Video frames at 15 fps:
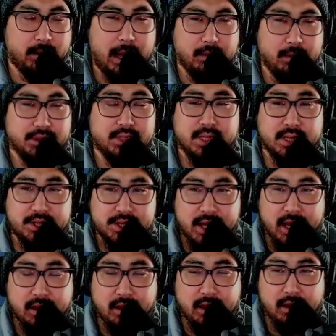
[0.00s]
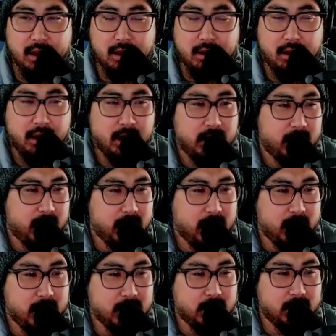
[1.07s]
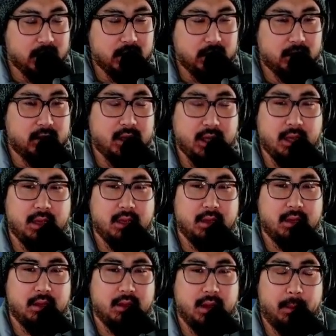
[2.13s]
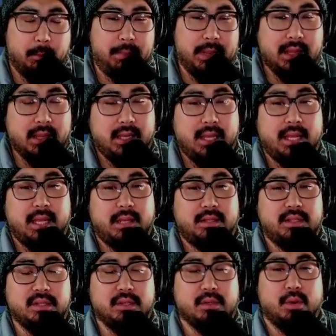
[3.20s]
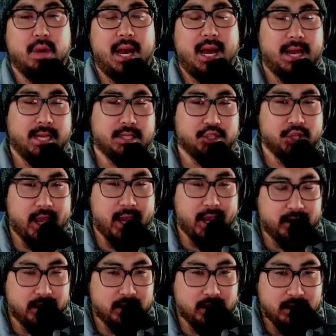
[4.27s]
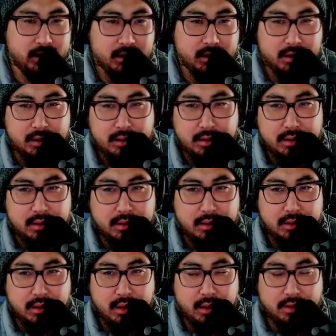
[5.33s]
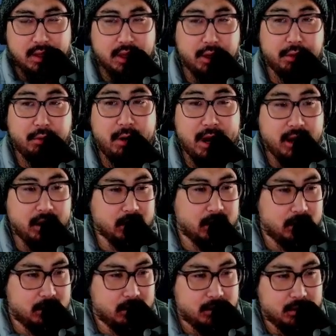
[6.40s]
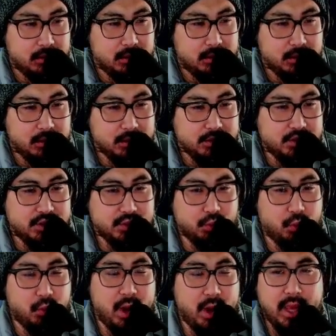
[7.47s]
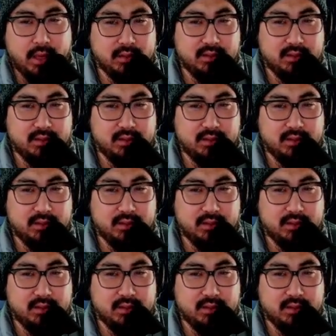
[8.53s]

I, I, was just going to say that, you know, uh, the ability to hijack on the other end it's just way